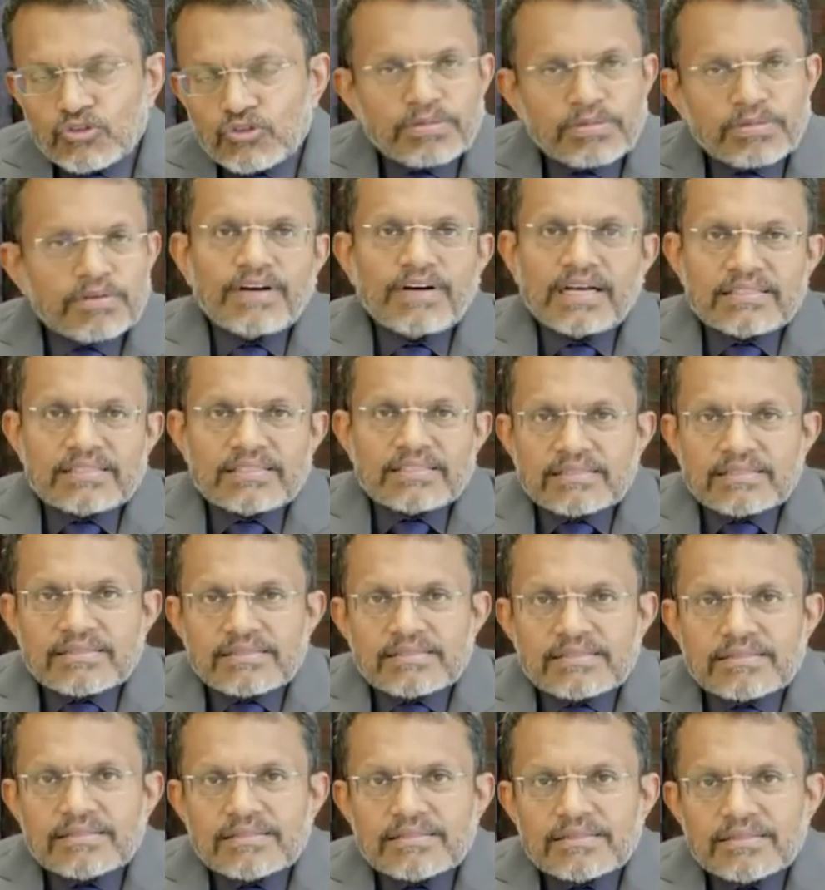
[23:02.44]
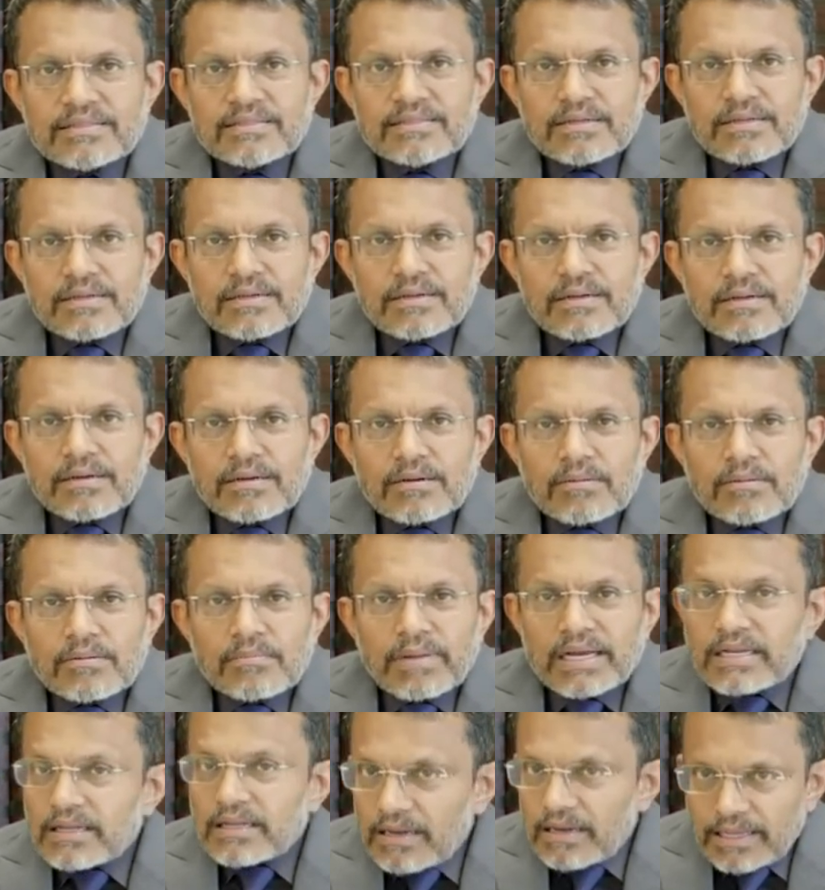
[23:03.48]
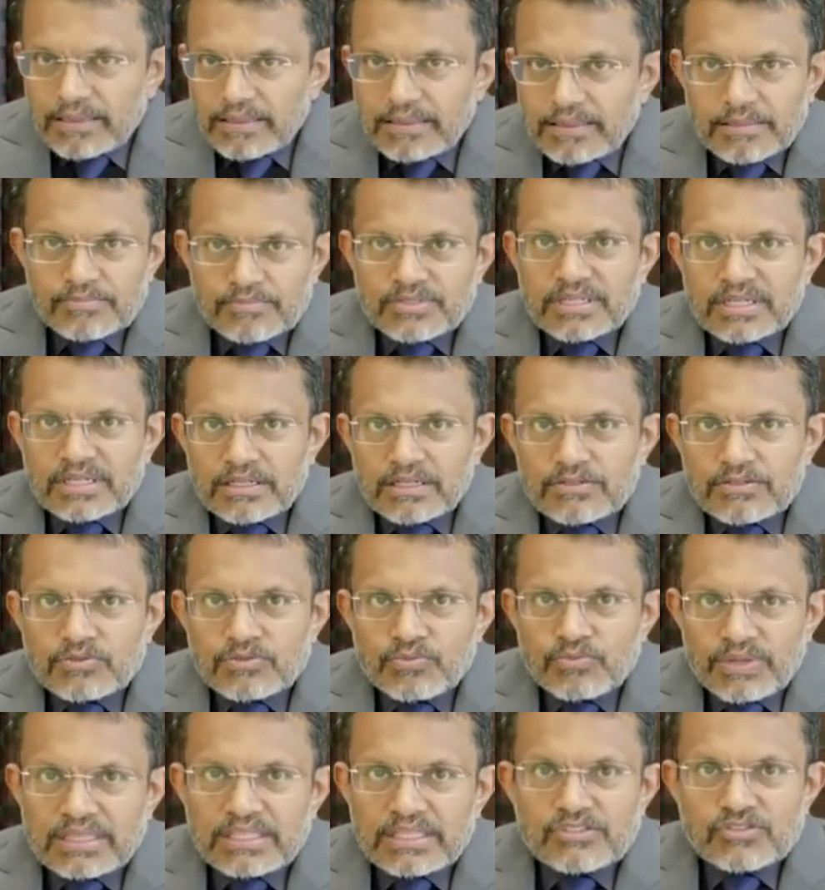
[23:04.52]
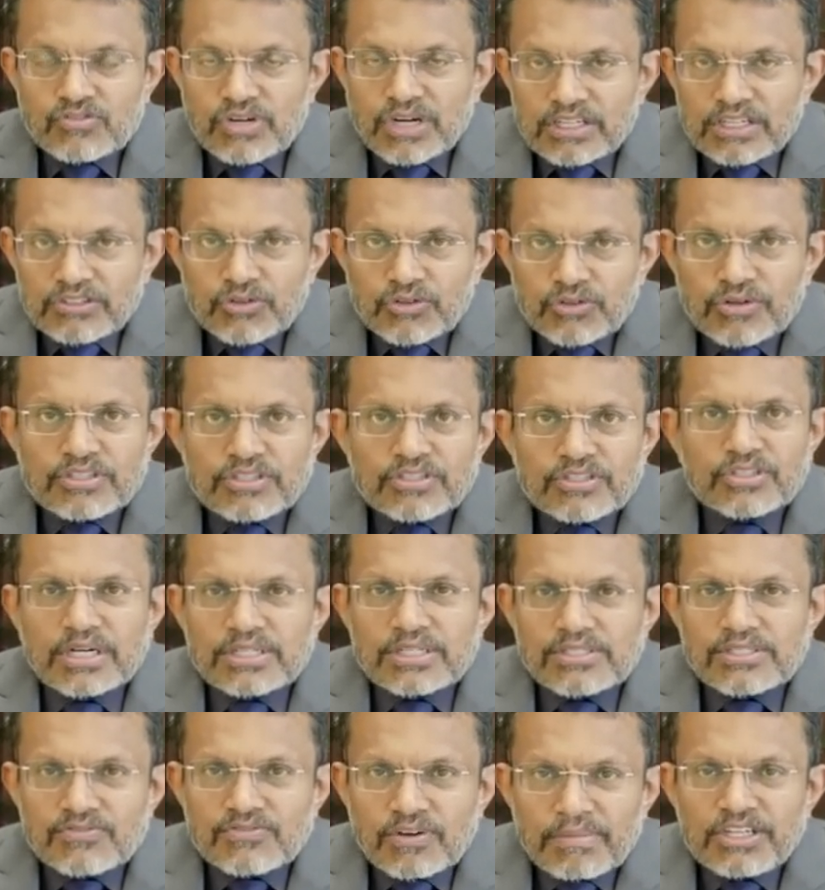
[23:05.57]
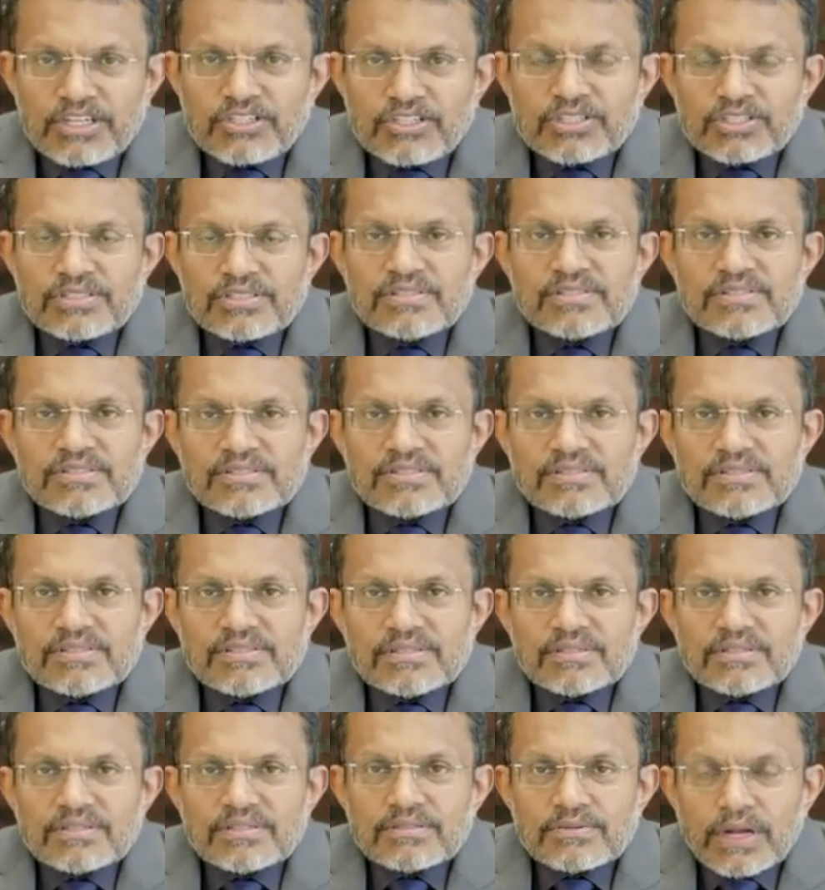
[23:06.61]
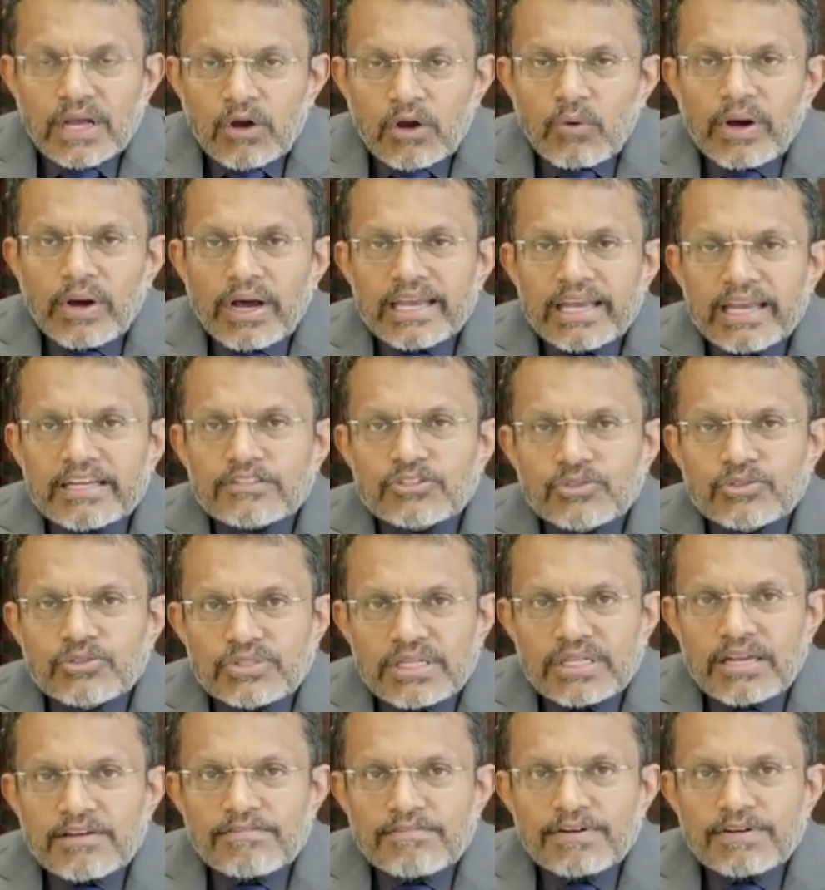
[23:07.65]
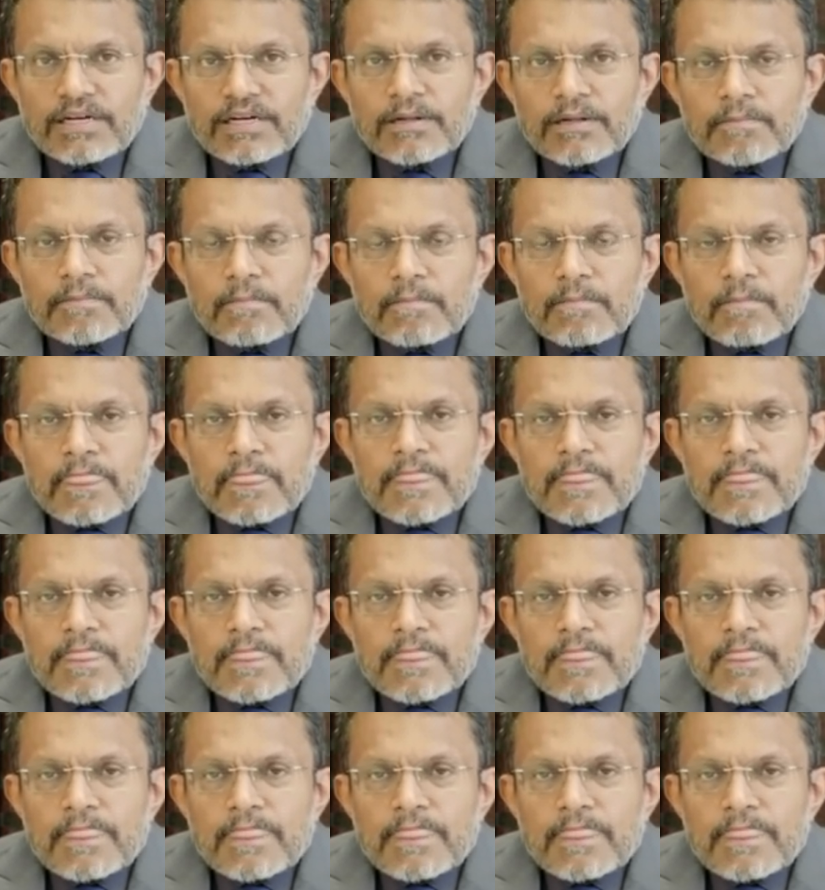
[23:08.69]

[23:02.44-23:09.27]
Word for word: and supervisors might align themselves with the structural transformations required to deliver